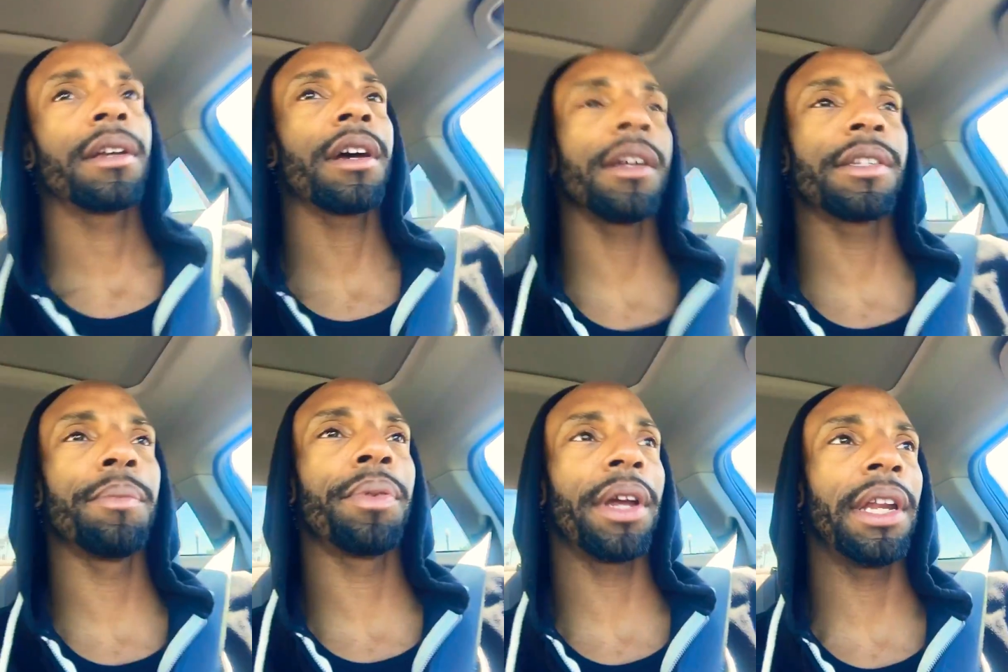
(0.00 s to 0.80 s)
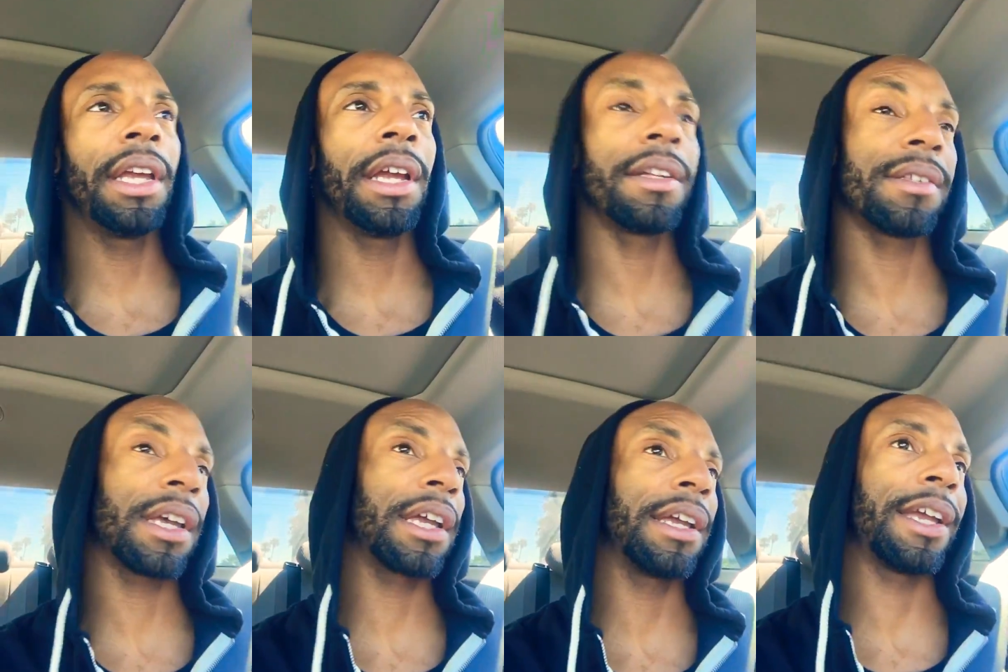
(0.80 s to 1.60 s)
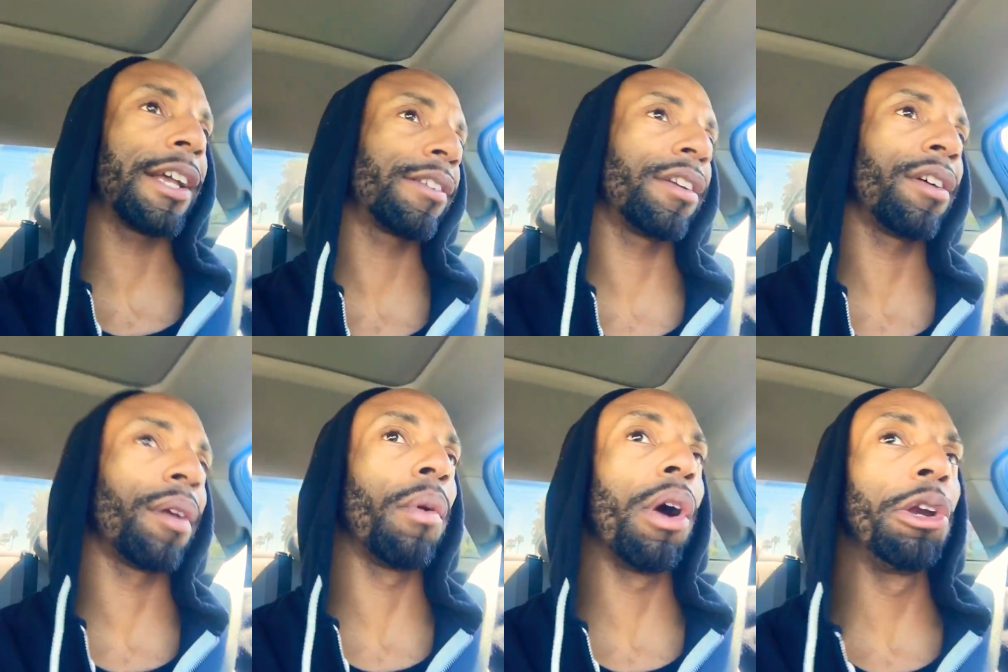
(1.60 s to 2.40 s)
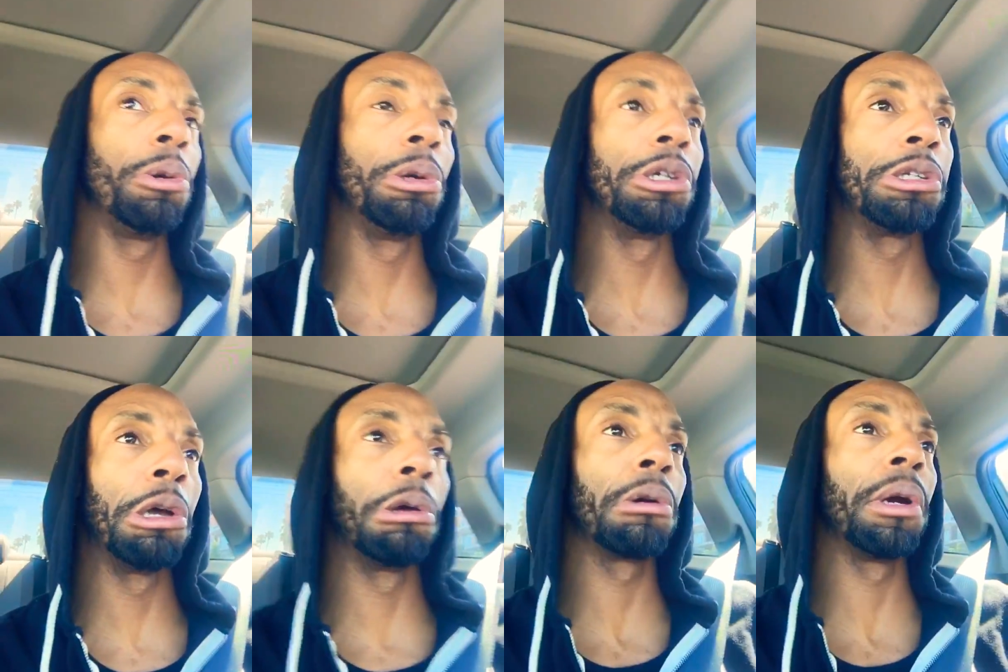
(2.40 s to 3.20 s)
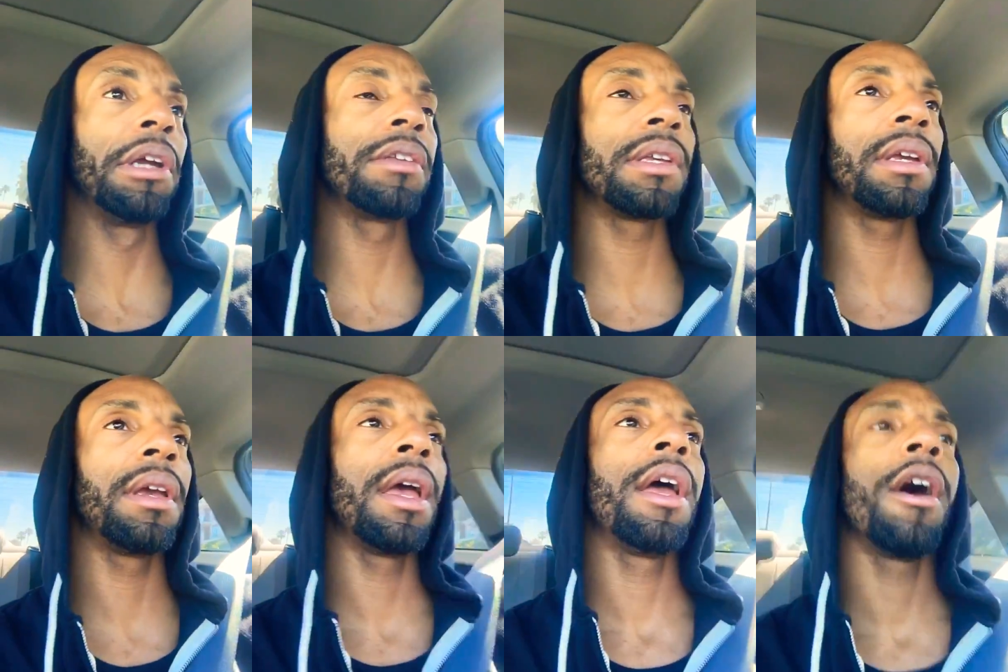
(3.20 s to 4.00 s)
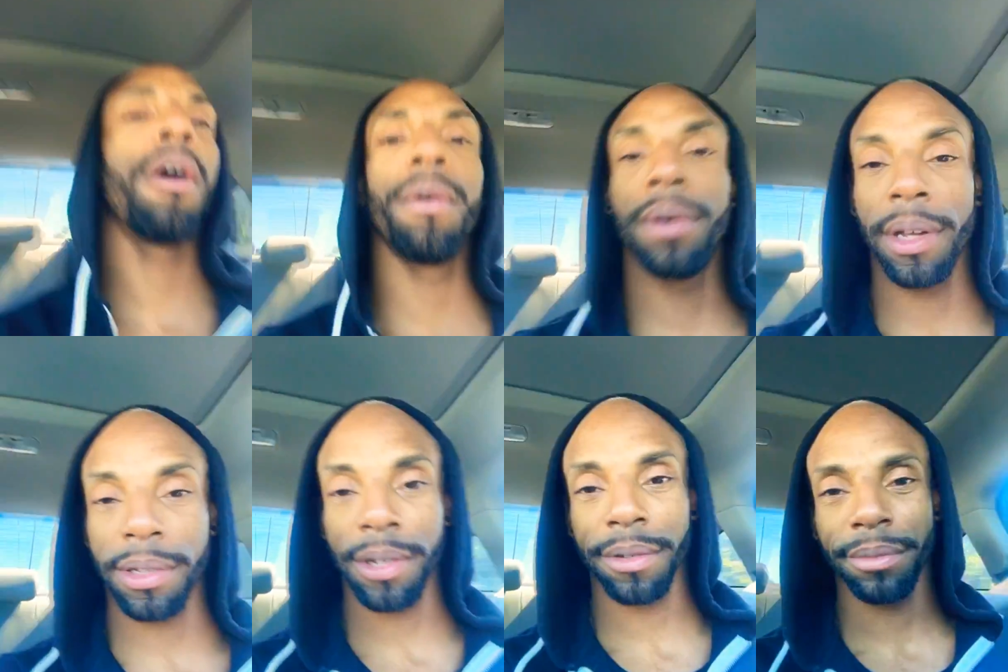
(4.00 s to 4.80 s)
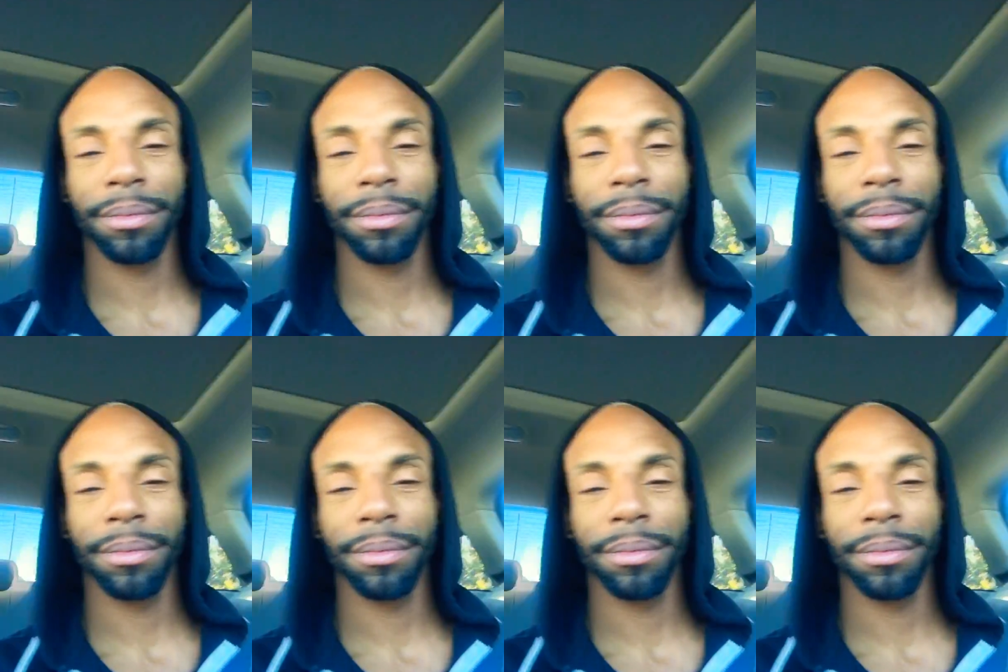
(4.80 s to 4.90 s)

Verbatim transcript: contemplating and second guessing, going, well, I don't want to sound crazy. Own it.